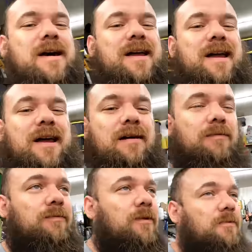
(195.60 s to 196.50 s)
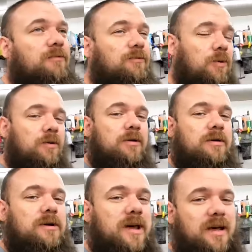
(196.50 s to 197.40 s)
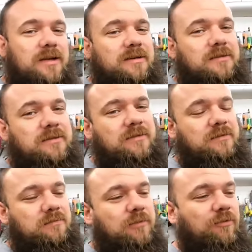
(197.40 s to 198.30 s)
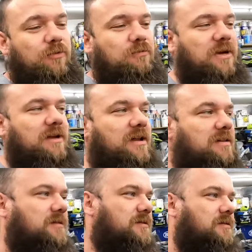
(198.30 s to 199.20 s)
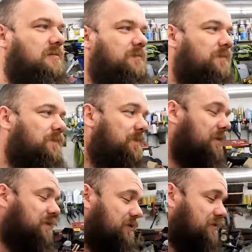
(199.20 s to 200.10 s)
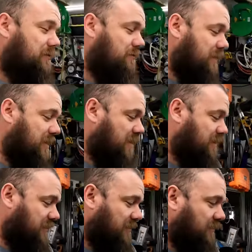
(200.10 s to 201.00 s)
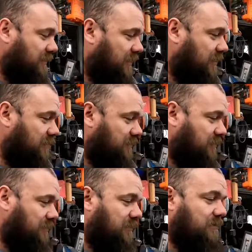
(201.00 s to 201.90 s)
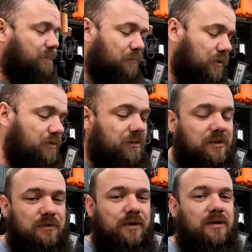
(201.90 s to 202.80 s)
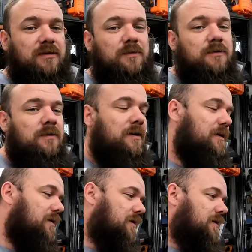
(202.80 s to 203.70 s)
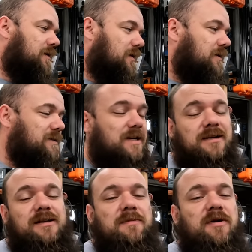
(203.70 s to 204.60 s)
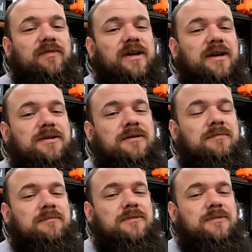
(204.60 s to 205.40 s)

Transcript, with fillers: I have four days before mini nats so I need to get as much done as possible. Technically, I'm on vacation.